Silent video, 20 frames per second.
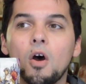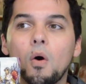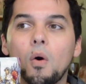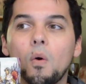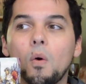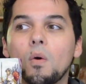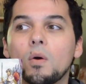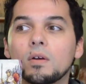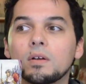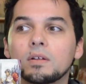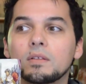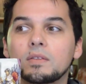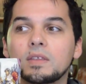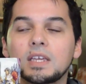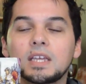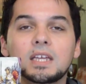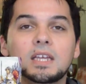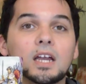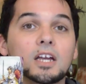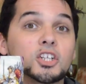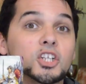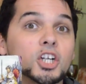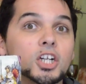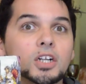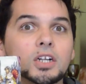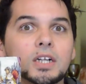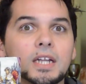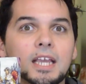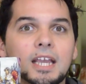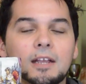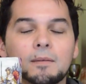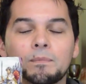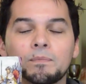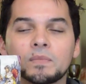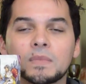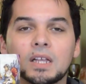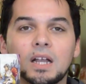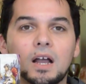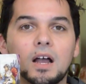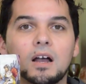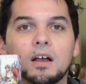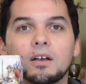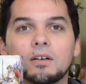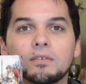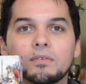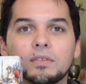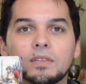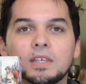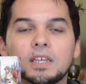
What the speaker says: or the attorney of